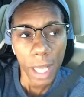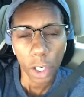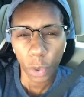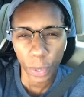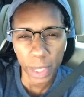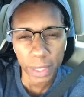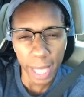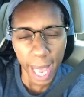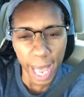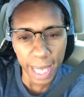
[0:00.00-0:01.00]

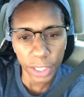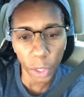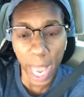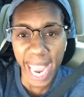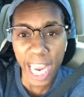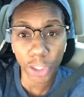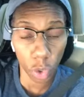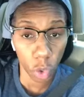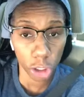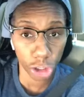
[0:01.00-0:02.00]
criticize, and
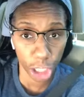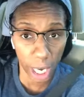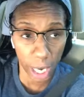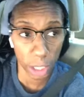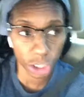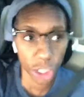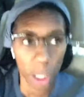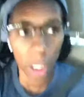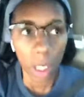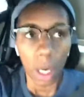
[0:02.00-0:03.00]
or judge,
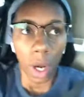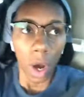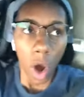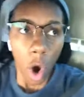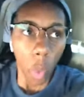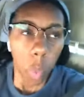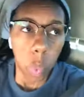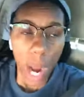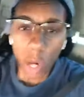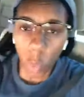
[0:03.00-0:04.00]
what